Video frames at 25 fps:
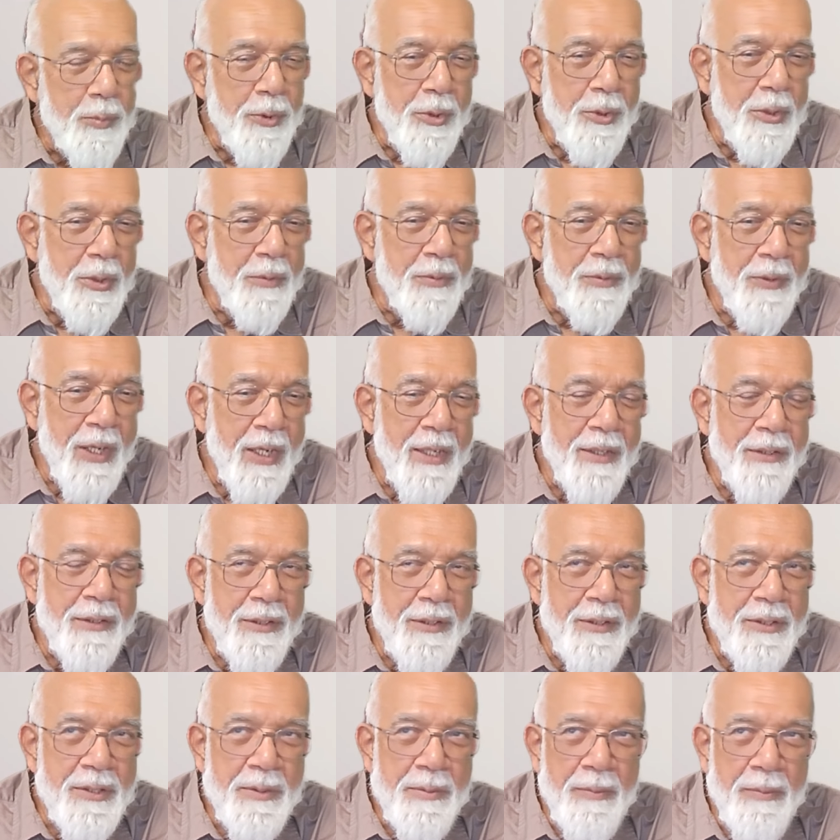purify
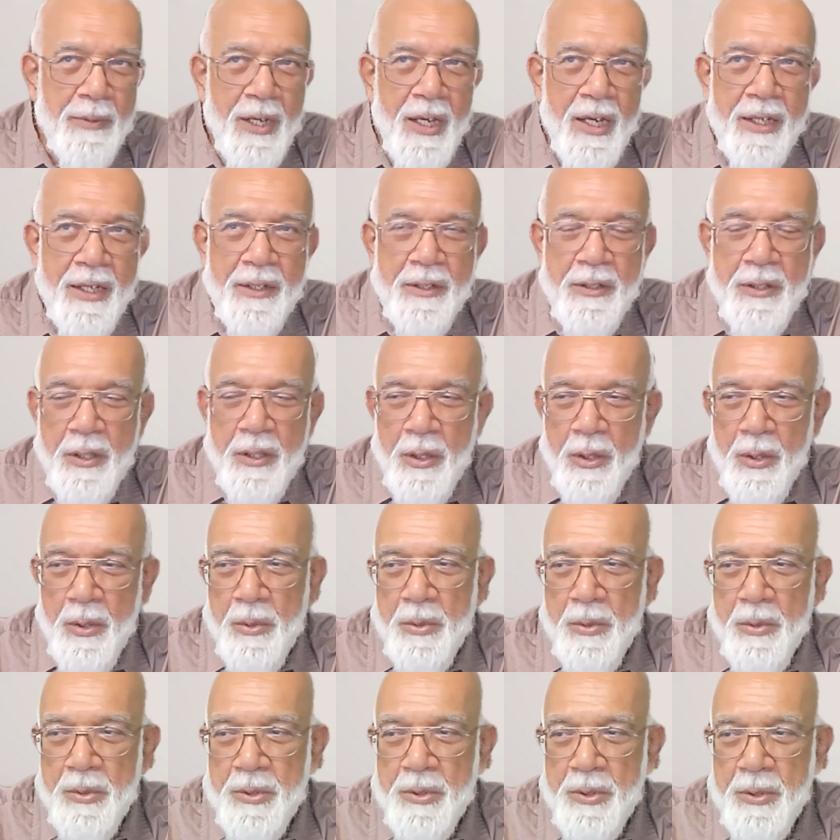this mind.
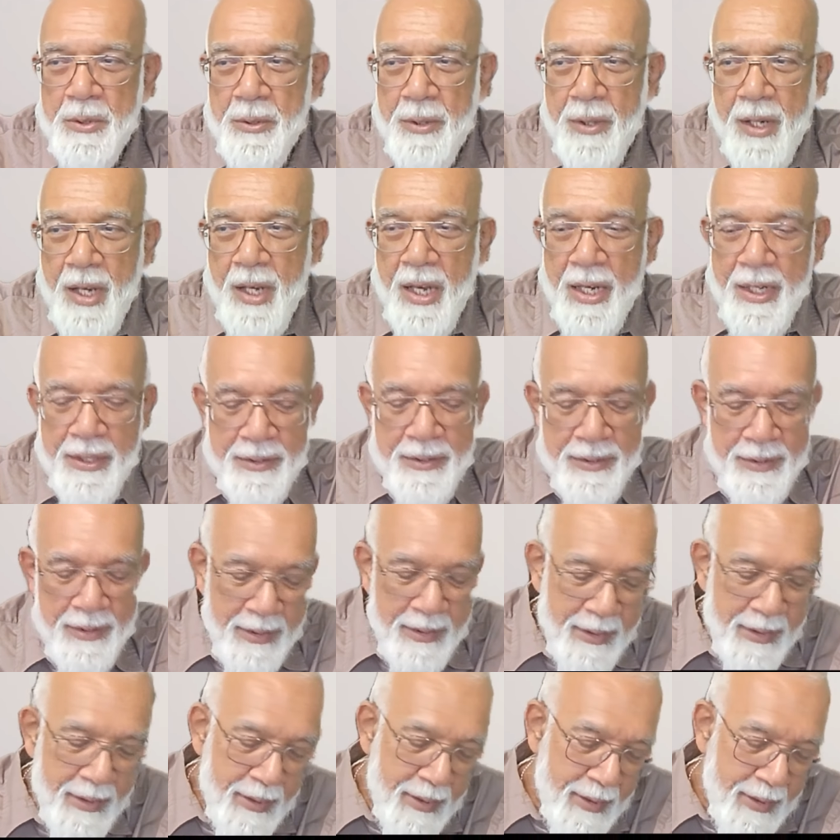Close your eyes.